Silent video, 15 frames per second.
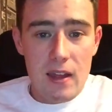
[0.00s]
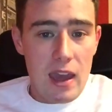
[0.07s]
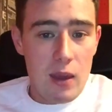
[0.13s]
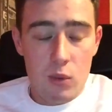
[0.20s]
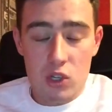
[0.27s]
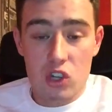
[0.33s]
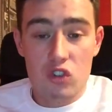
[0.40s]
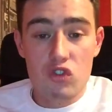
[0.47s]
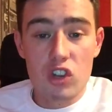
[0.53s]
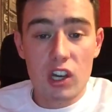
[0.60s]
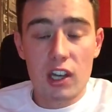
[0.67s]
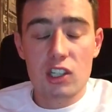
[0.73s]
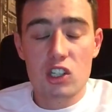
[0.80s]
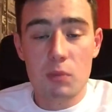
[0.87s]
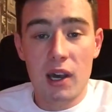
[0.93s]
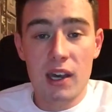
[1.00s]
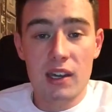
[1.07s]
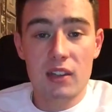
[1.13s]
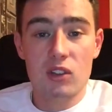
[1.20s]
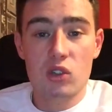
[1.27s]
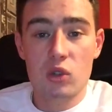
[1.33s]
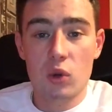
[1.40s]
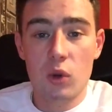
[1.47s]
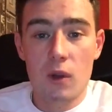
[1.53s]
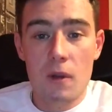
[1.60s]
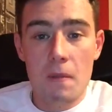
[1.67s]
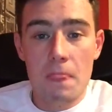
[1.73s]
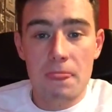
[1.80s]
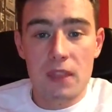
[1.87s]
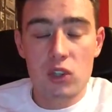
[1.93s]
was just really inspiring. So
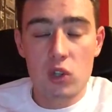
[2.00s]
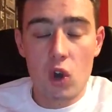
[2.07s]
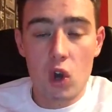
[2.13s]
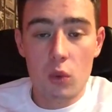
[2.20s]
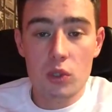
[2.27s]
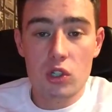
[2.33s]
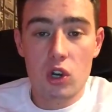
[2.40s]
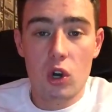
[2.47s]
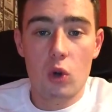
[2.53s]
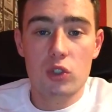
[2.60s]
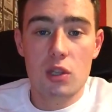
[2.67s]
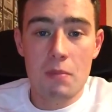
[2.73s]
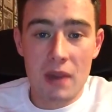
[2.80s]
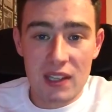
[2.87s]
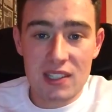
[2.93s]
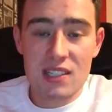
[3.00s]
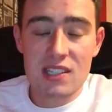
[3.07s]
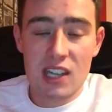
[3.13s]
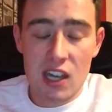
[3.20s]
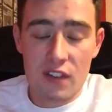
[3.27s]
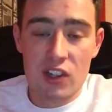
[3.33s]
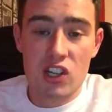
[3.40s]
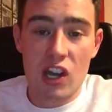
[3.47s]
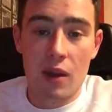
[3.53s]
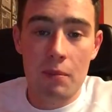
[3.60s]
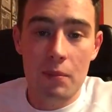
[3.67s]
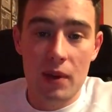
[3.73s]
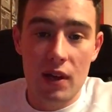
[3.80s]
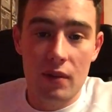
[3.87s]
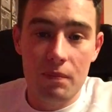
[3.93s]
the talk was called The Mindset of a
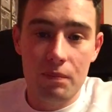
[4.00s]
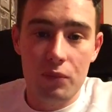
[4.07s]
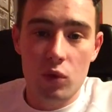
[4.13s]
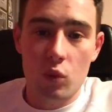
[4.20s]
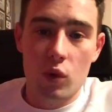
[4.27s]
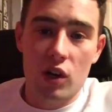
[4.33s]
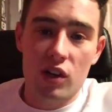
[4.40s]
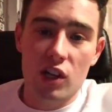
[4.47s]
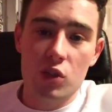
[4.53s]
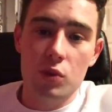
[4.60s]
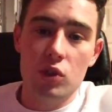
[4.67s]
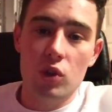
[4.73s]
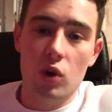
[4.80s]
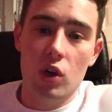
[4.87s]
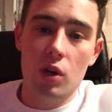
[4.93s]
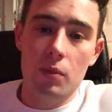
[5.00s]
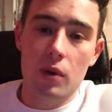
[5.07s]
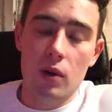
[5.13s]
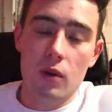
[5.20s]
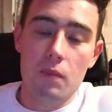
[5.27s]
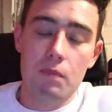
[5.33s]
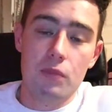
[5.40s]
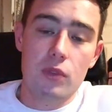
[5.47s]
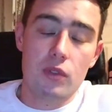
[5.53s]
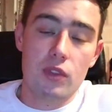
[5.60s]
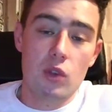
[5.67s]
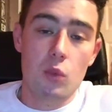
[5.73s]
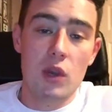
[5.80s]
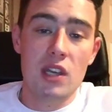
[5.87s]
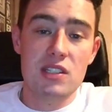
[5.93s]
Champion, where Chris was talking about
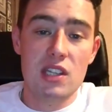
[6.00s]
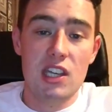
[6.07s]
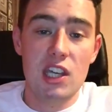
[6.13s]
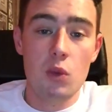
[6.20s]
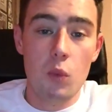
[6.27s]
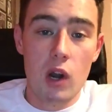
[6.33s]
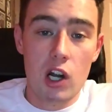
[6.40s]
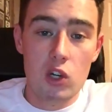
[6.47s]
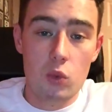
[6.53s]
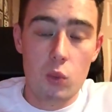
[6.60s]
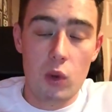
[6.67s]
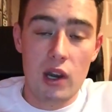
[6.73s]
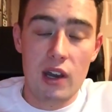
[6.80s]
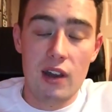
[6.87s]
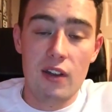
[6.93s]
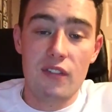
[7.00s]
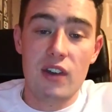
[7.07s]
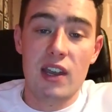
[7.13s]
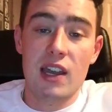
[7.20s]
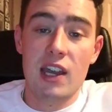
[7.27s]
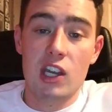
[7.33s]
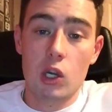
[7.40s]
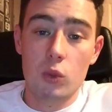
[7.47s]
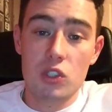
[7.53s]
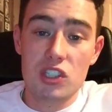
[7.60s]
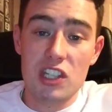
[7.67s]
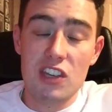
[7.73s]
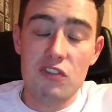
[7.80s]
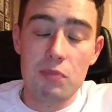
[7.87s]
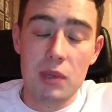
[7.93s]
the ways that he worked with a guy called
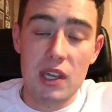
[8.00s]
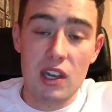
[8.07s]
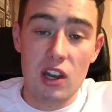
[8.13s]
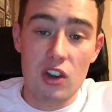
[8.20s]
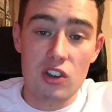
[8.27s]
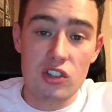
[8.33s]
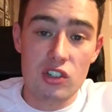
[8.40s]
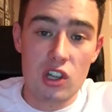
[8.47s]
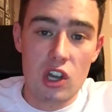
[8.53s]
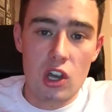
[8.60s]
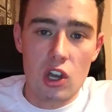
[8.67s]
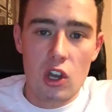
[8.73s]
Steve Peters,